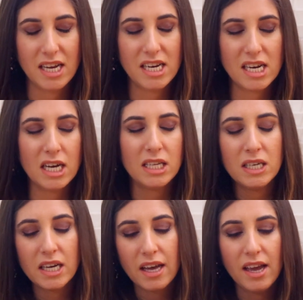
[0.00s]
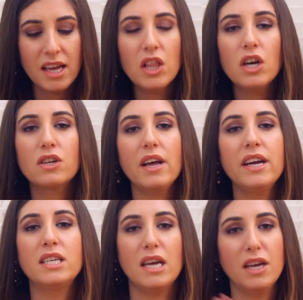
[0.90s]
He looked
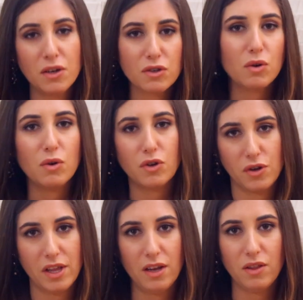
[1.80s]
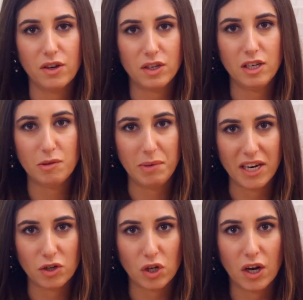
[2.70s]
like 10 years older than he looked in his
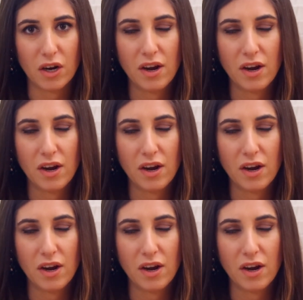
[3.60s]
picture.